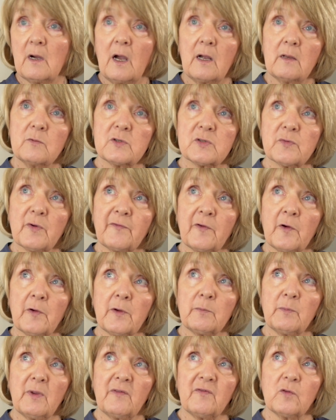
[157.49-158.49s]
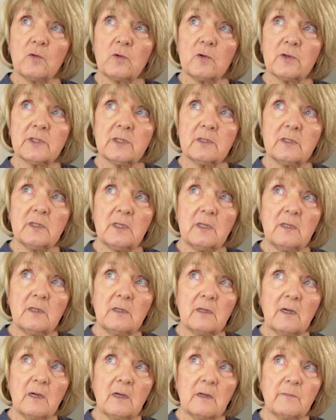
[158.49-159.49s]
I was referring before to
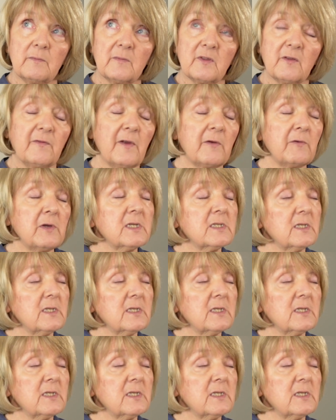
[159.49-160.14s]
the very